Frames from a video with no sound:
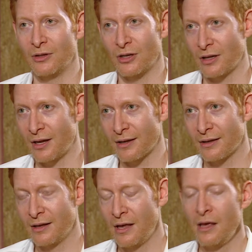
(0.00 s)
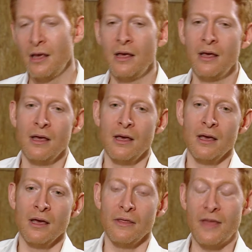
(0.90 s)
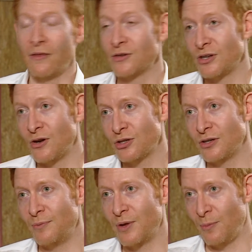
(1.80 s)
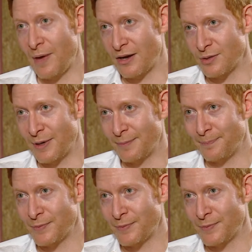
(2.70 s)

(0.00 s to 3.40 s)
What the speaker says: look like? Then there's a notion of middle management.